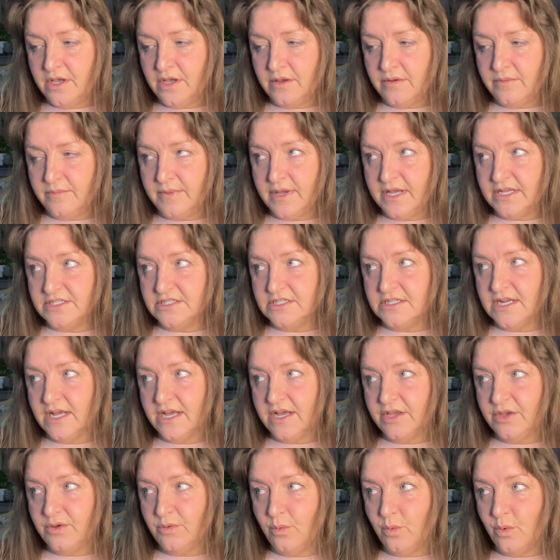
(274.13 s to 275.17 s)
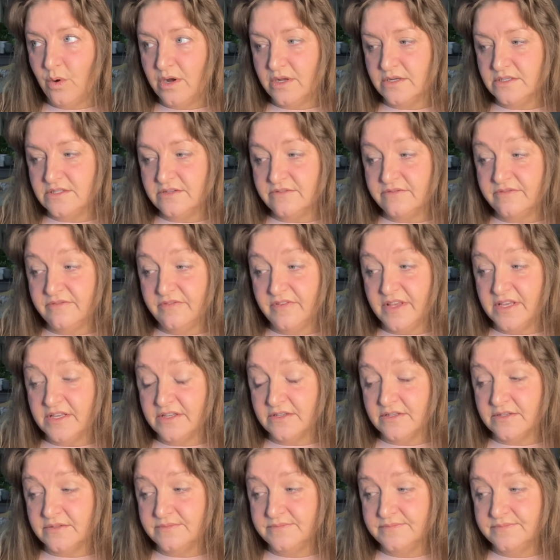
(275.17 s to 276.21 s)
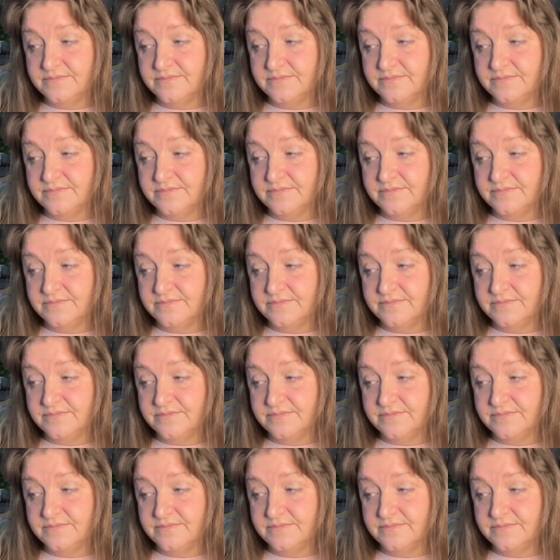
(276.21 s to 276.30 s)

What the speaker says: Imagine how you want to feel